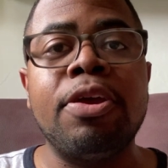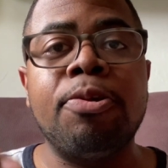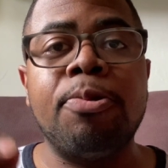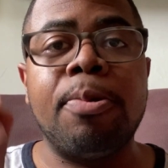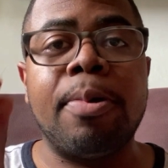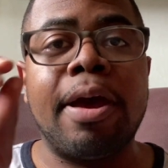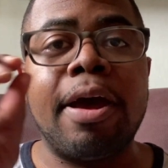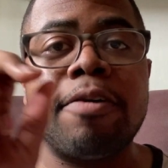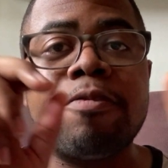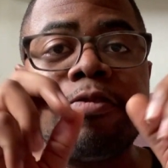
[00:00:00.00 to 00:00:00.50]

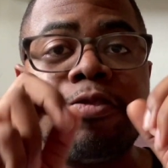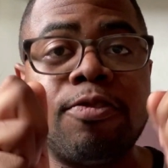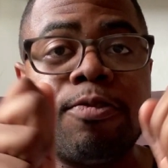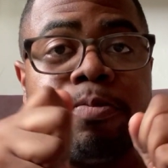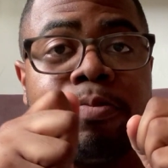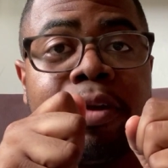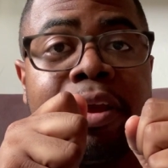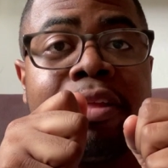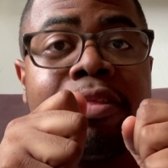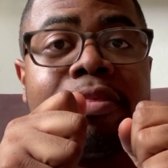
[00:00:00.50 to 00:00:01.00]
you have
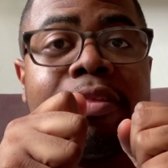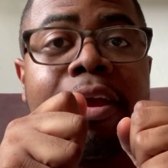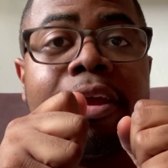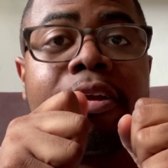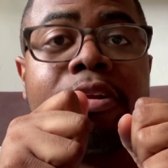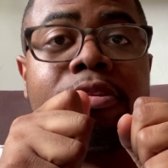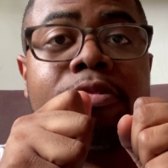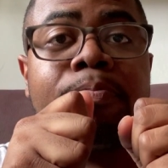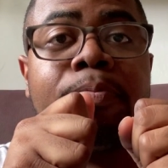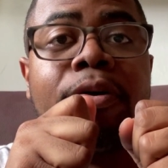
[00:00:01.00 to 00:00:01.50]
two
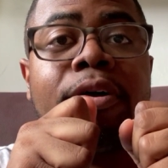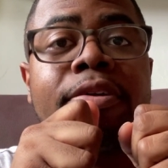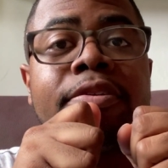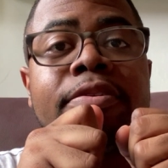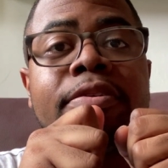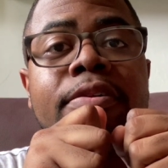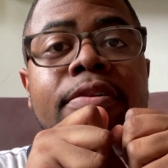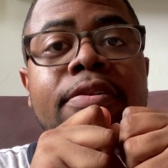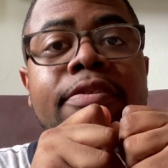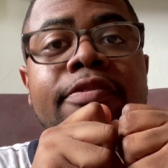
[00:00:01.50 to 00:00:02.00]
entangled
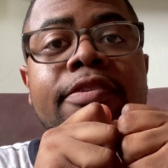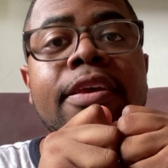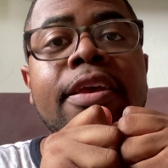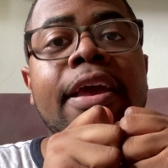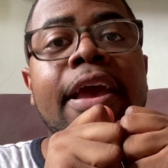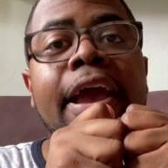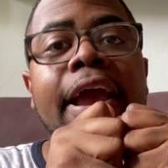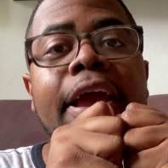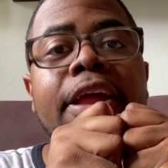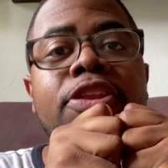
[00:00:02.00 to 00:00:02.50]
particles
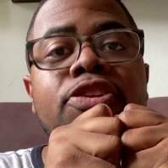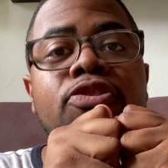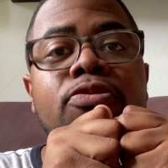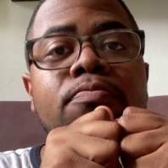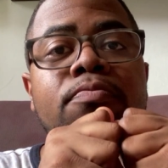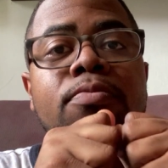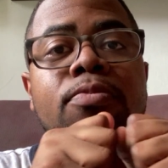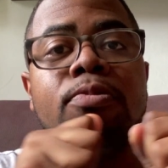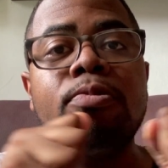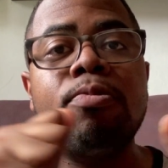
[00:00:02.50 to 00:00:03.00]
and you
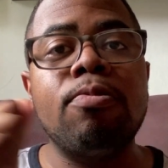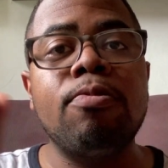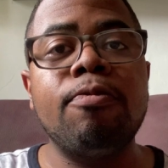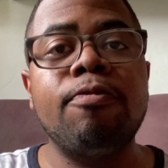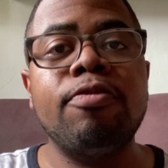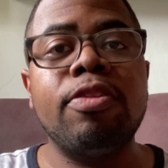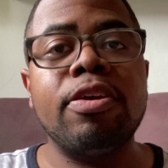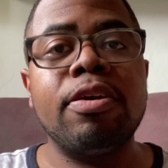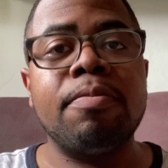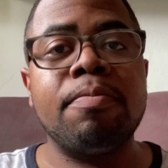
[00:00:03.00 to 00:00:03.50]

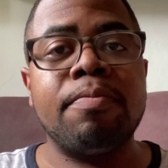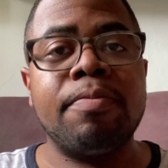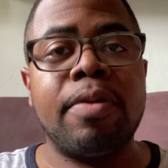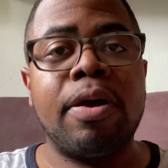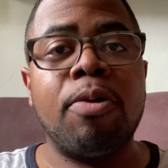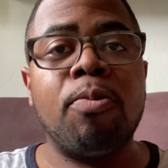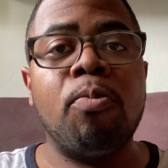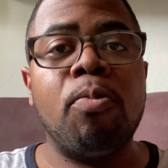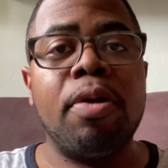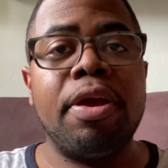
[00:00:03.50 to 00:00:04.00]
move them
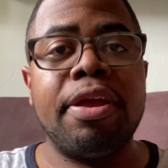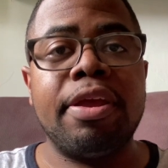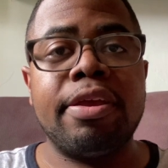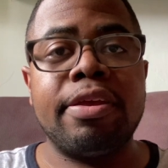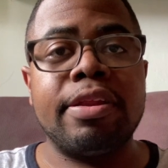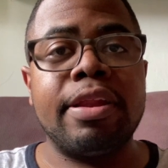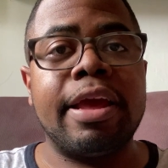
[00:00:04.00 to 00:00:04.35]
away,